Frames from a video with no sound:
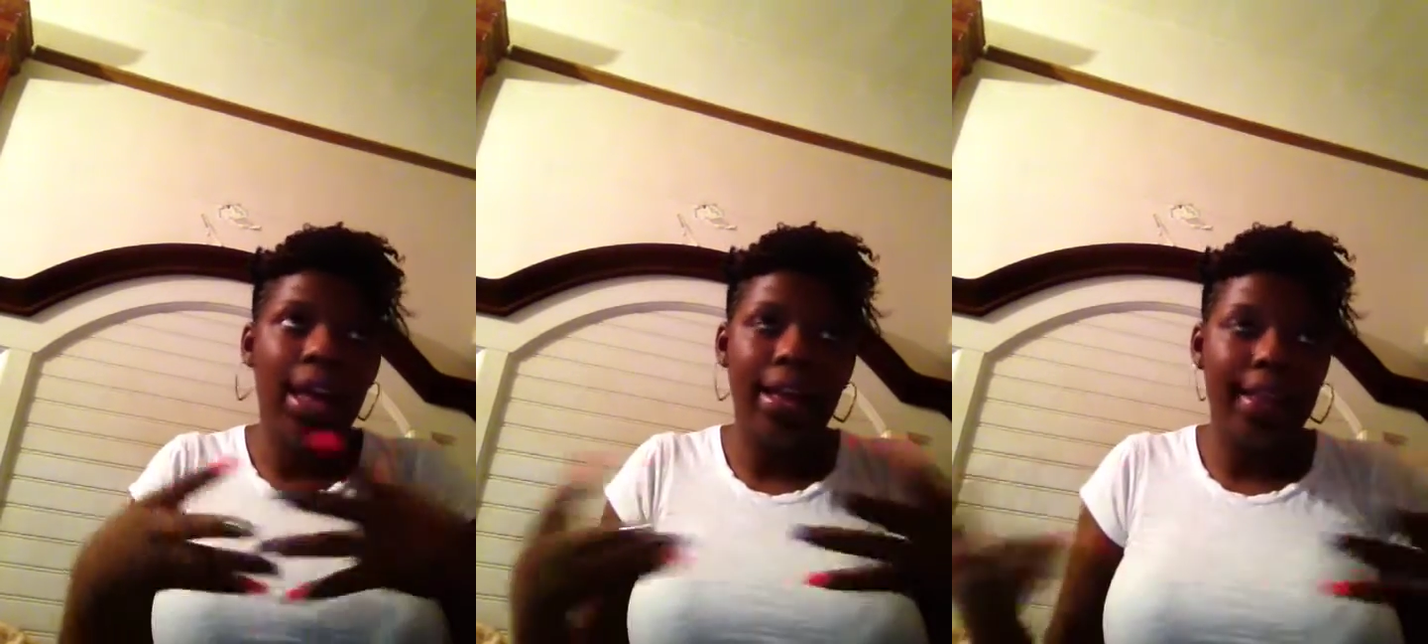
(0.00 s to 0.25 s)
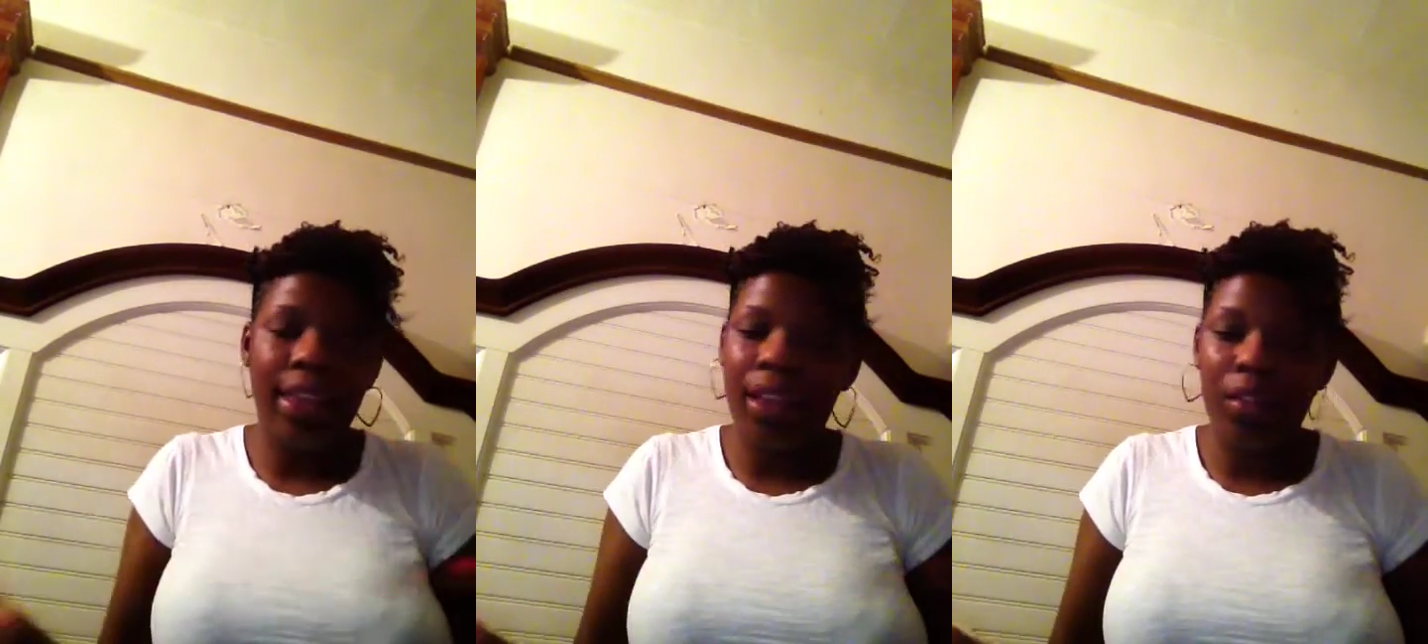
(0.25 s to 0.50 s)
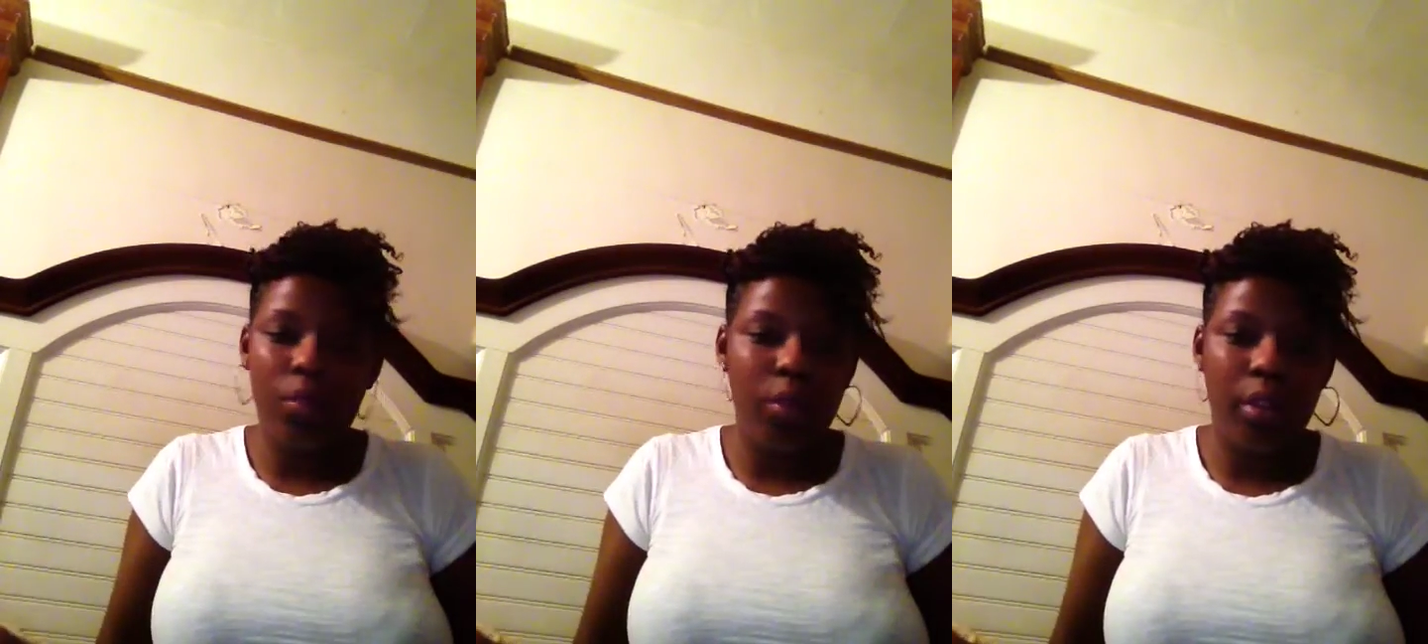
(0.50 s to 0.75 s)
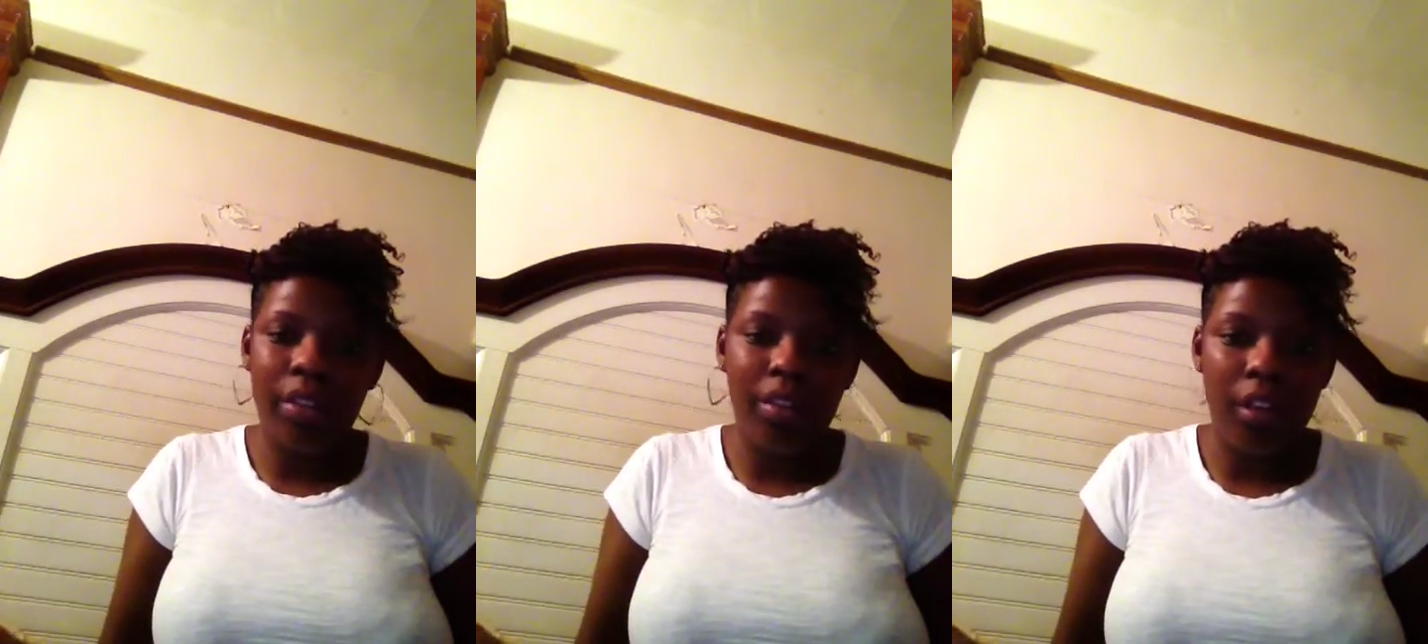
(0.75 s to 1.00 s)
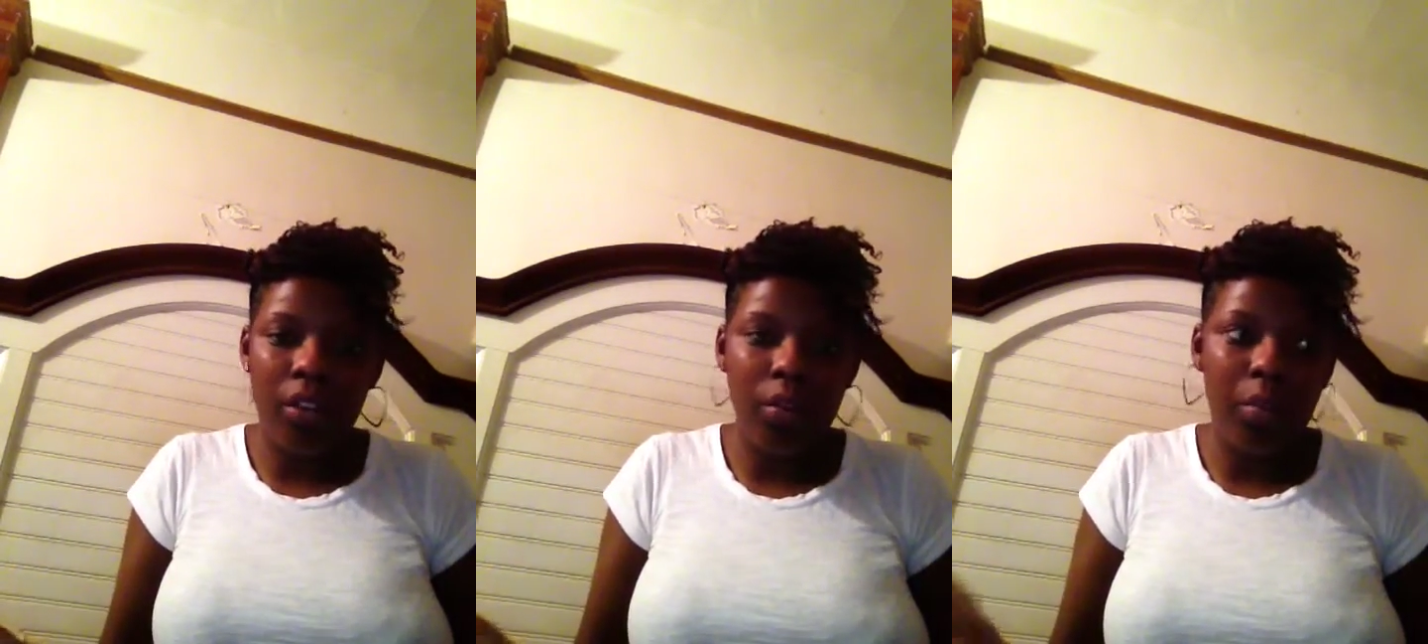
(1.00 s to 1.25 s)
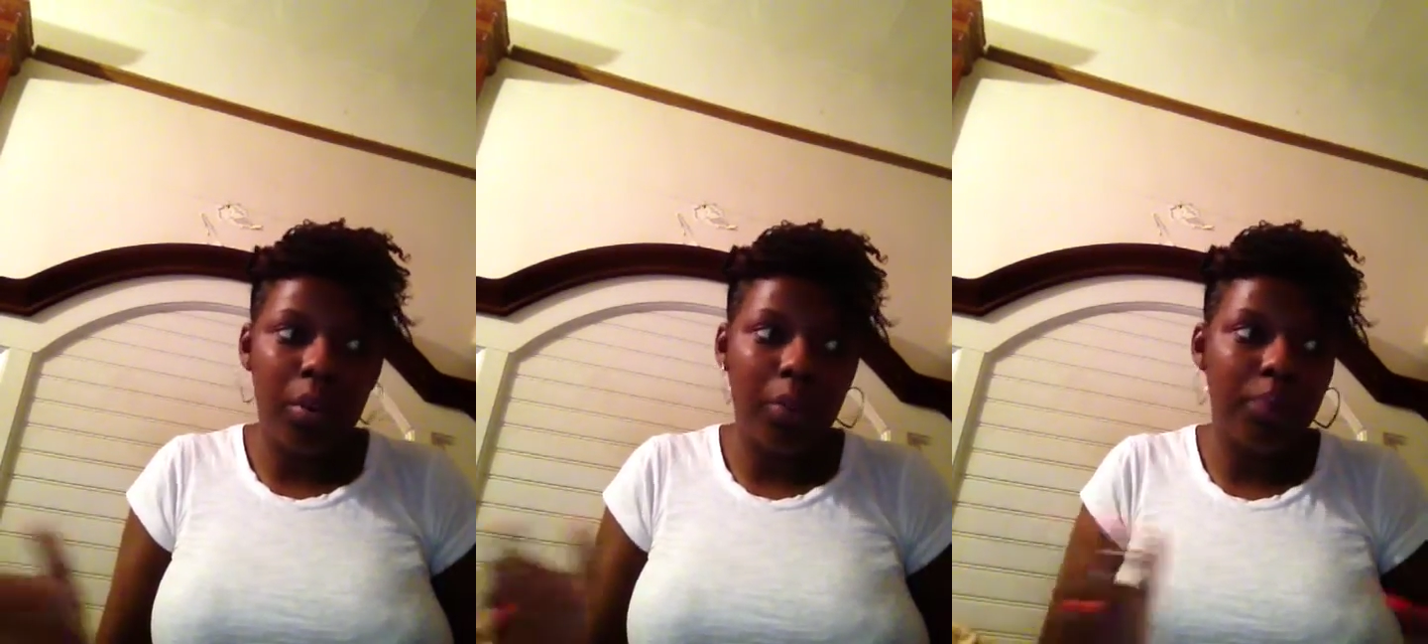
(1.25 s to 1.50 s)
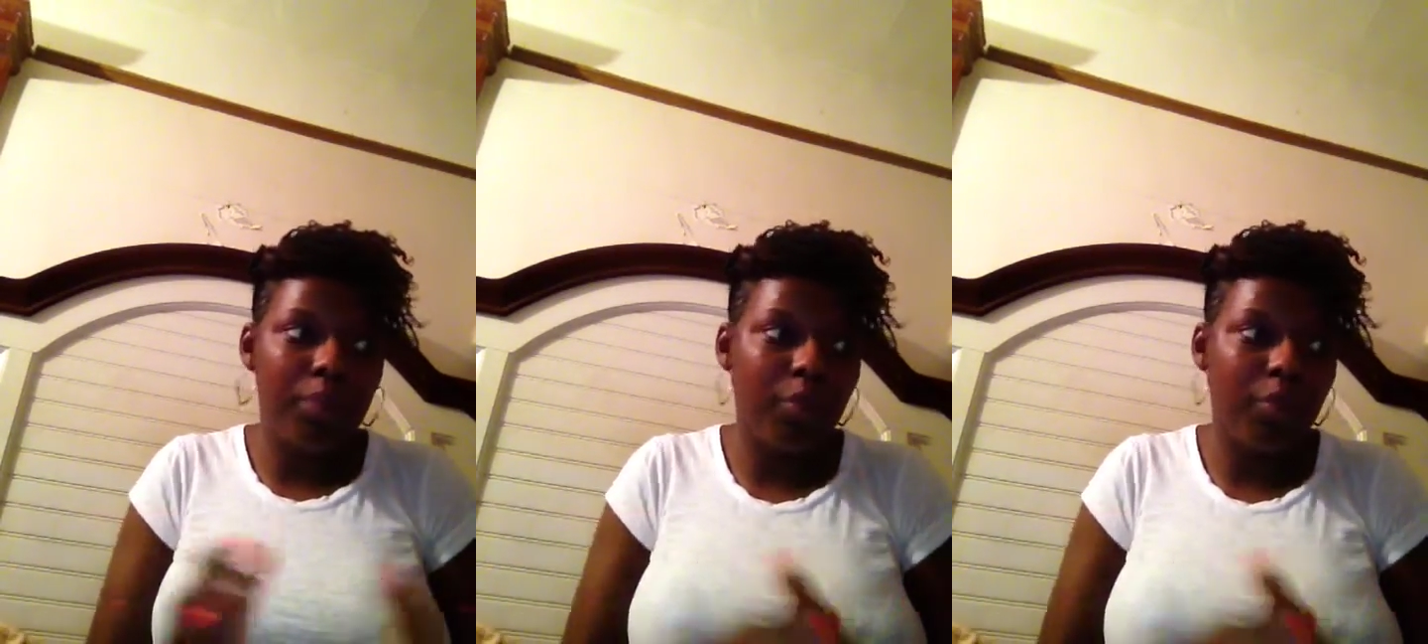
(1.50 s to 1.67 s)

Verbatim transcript: I can't really tell you, but